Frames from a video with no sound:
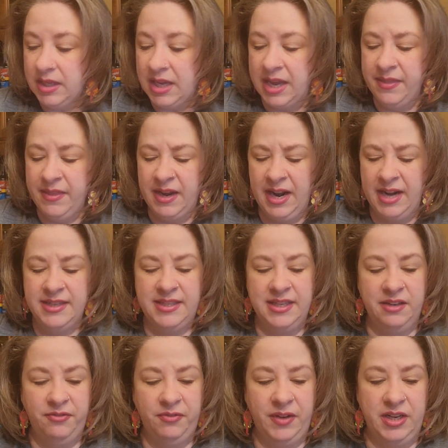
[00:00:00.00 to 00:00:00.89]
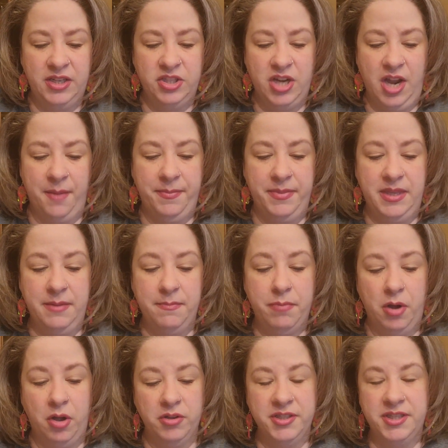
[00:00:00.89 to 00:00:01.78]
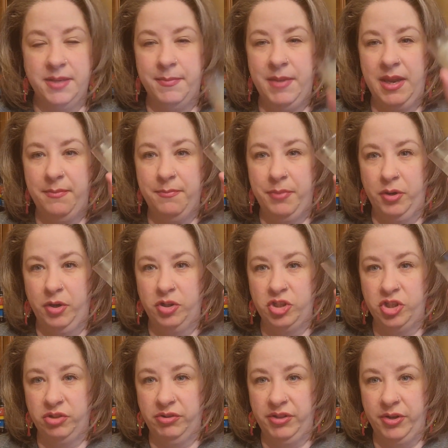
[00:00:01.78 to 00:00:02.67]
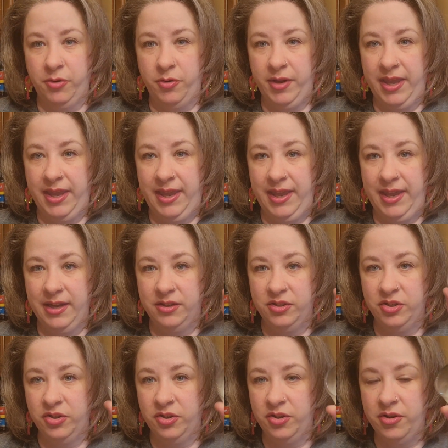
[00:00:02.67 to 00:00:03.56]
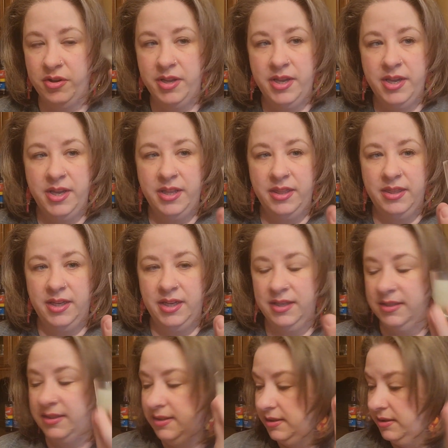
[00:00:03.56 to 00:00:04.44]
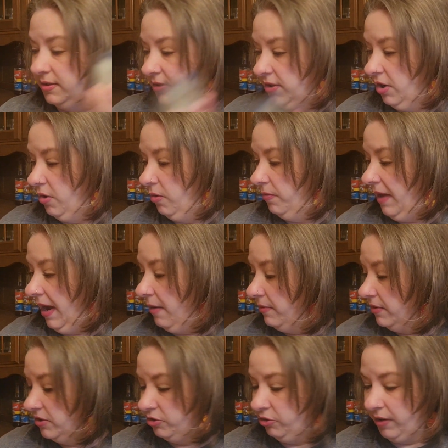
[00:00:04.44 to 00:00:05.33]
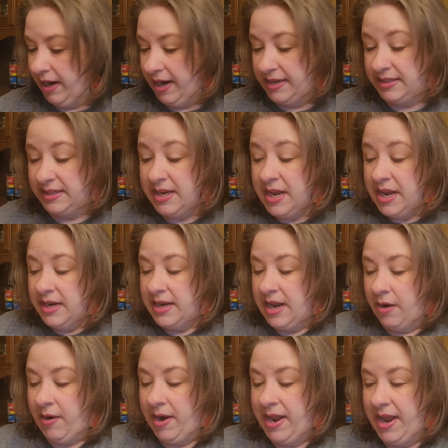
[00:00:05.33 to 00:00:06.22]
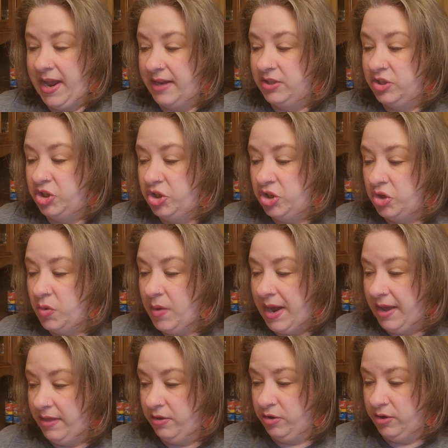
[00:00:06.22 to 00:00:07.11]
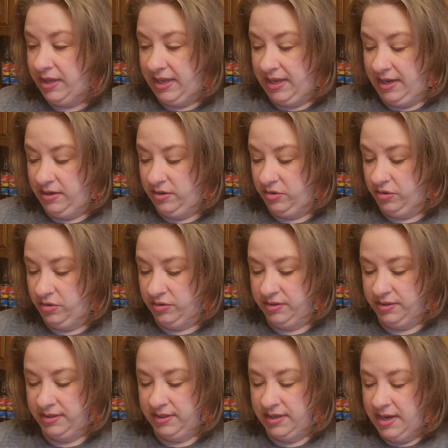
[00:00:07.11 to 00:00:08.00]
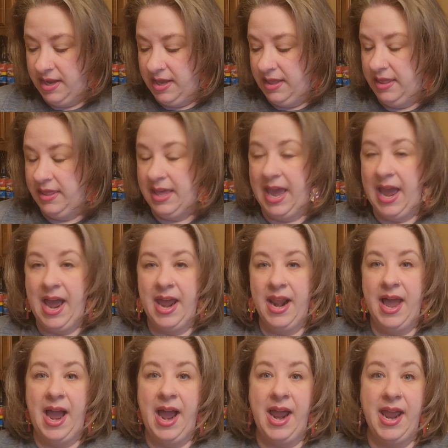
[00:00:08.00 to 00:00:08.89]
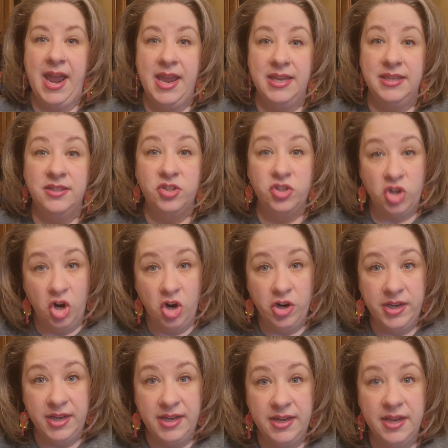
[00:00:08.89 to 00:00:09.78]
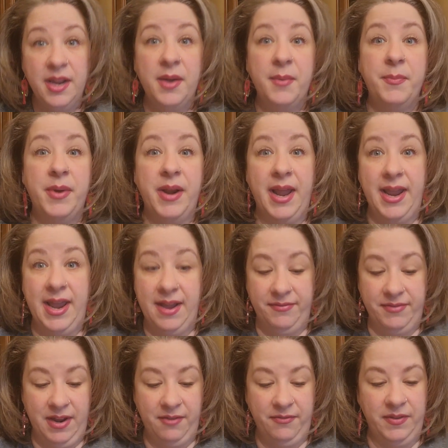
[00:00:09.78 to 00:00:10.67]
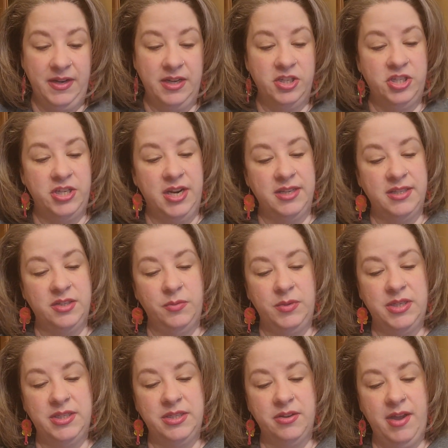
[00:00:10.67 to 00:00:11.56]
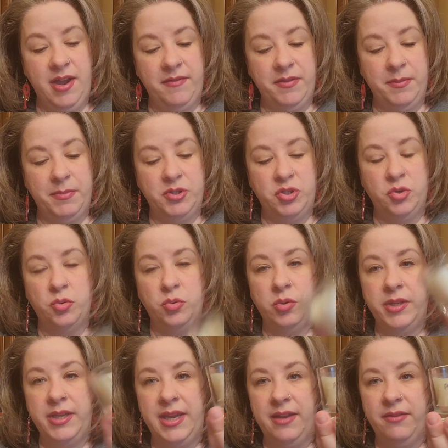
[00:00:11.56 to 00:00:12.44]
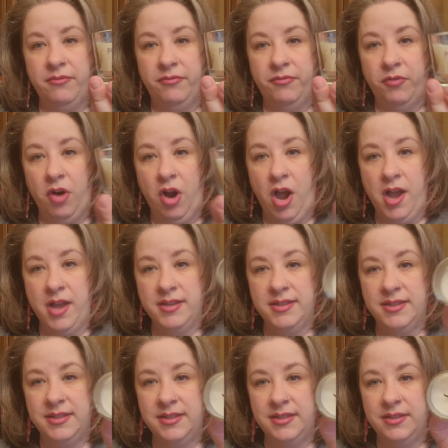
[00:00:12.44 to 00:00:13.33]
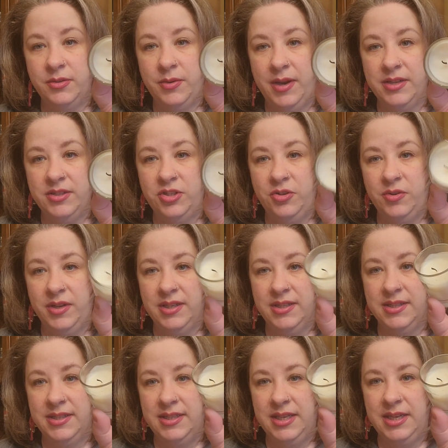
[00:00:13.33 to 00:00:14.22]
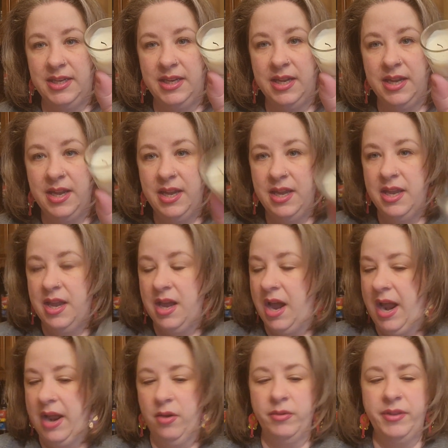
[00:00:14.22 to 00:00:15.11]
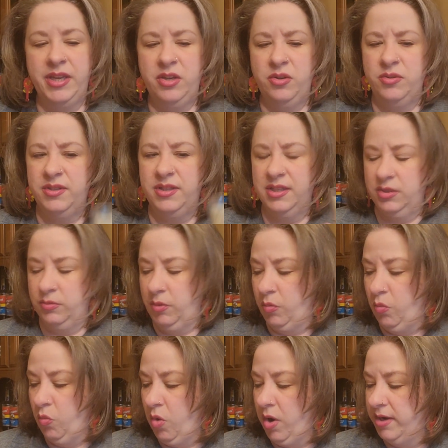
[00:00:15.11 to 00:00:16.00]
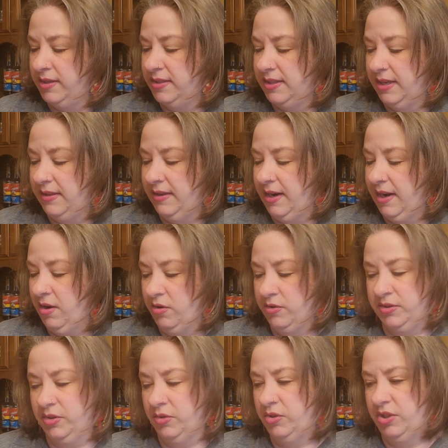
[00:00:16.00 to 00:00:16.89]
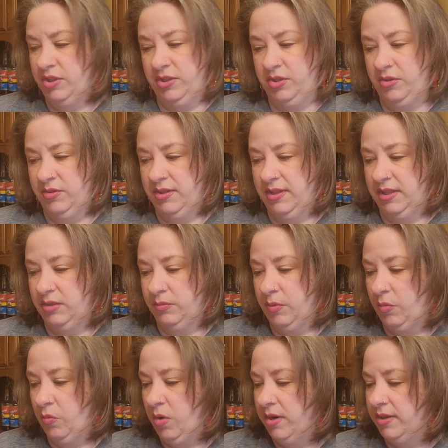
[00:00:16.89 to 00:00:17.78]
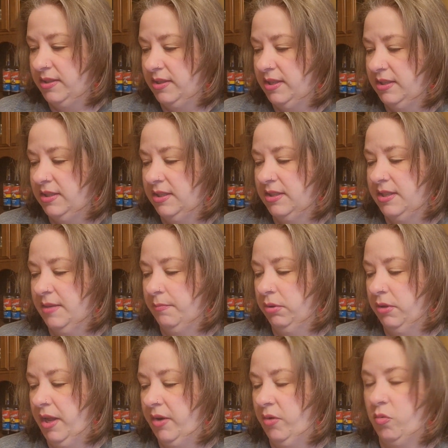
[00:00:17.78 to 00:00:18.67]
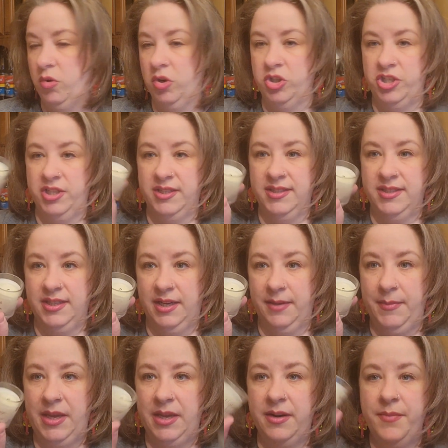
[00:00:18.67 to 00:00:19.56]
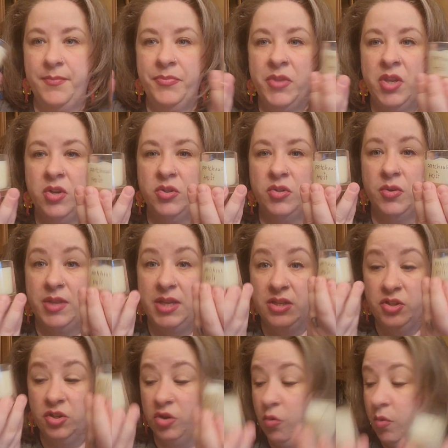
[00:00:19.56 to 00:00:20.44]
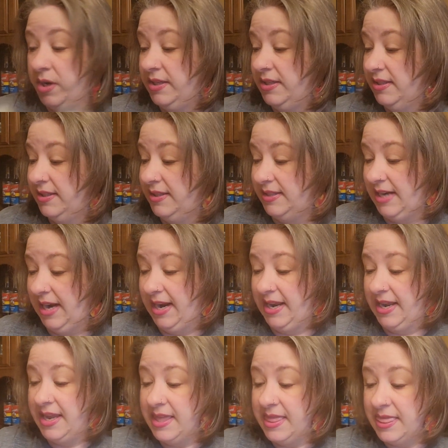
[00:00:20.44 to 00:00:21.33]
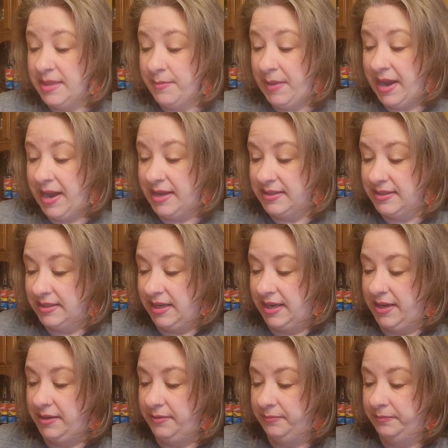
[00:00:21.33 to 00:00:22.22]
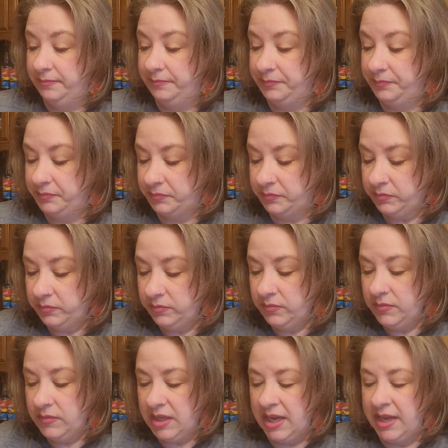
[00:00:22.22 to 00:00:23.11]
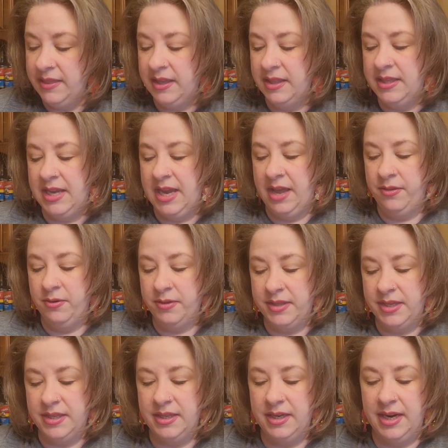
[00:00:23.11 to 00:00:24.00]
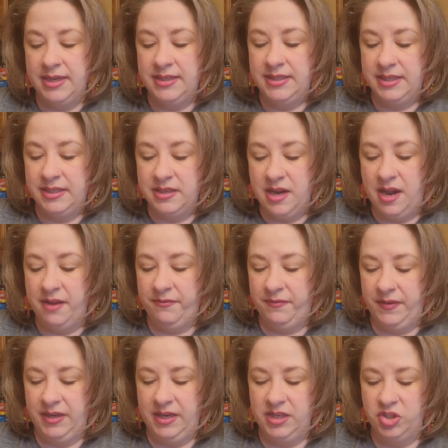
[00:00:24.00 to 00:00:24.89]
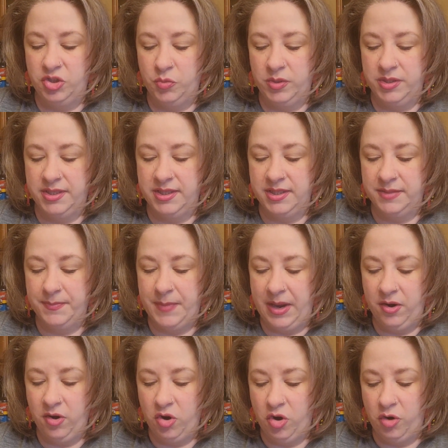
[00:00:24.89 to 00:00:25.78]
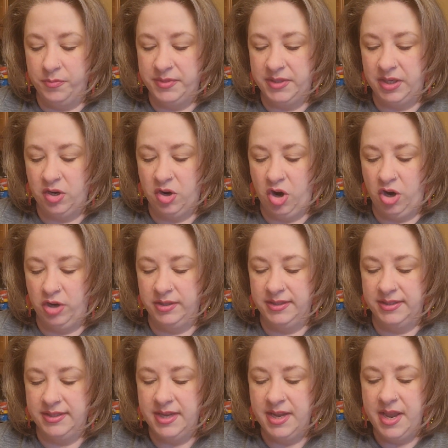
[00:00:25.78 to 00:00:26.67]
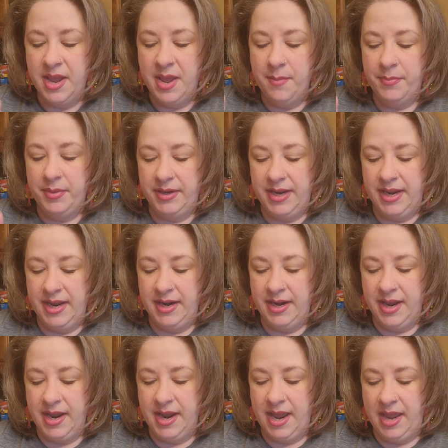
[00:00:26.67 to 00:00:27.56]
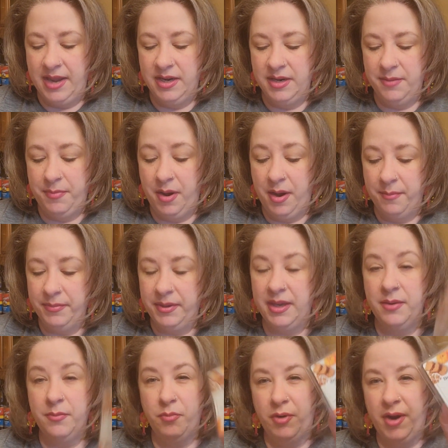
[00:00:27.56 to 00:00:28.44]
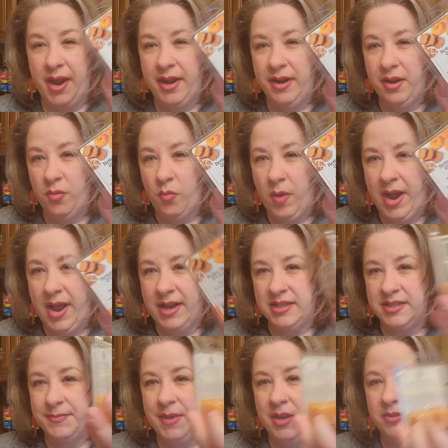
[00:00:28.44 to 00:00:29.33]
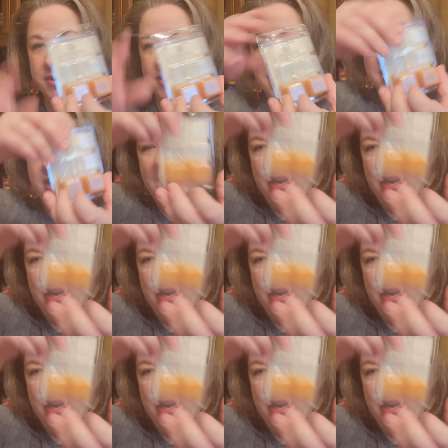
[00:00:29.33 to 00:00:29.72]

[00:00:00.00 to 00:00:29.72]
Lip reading: And then I did finish up the Balsam and Birch little candle, so that was great. Now I had two other candles that I started, but I have not finished yet. So we still have the Patchouli and Frost. So as you can see, I only used this one once, and then I also just used this one once. This is the Blood Orange and Cinnamon. So these are going to stay in the basket. And then the other thing that I did not finish was this Better Homes and Gardens Banana and Pumpkin Bread Wax Melts.